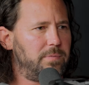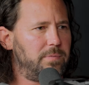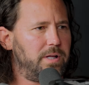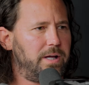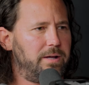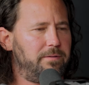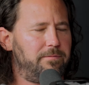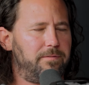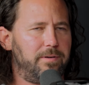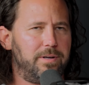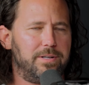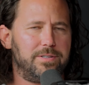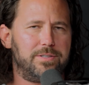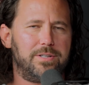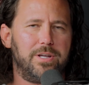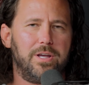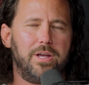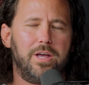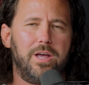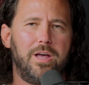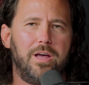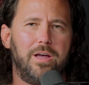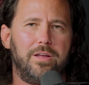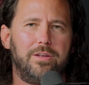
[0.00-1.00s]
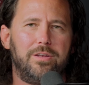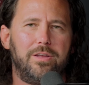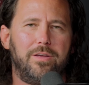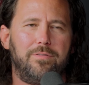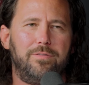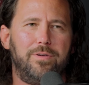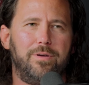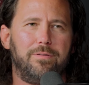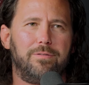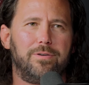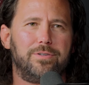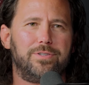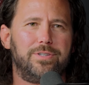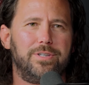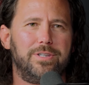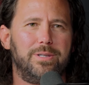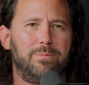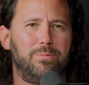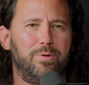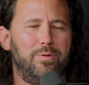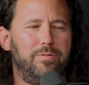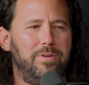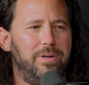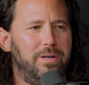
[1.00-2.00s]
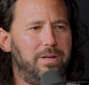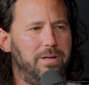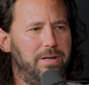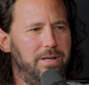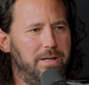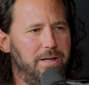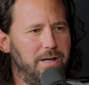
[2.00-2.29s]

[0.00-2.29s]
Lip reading: The hype phase. Have you ever seen the movie